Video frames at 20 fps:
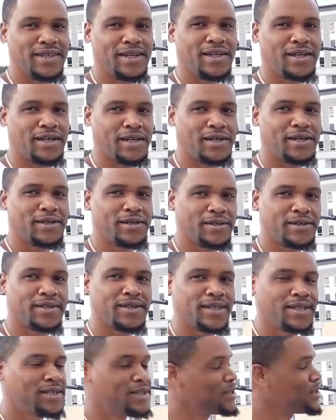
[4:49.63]
Yeah.
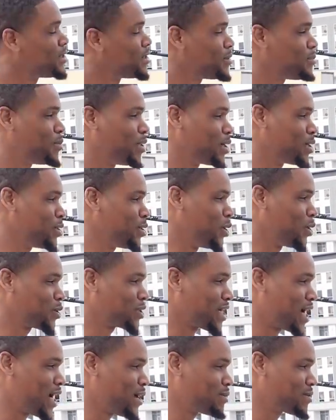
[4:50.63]
But you know,
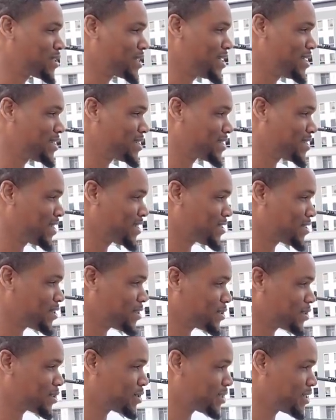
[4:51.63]
times change.
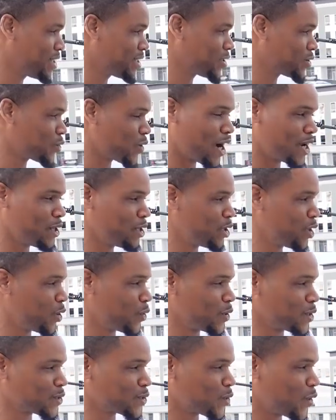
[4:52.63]
Sixes. Niggas riding
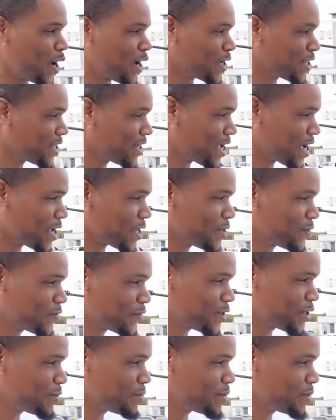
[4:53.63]
lower and spotting now. You feel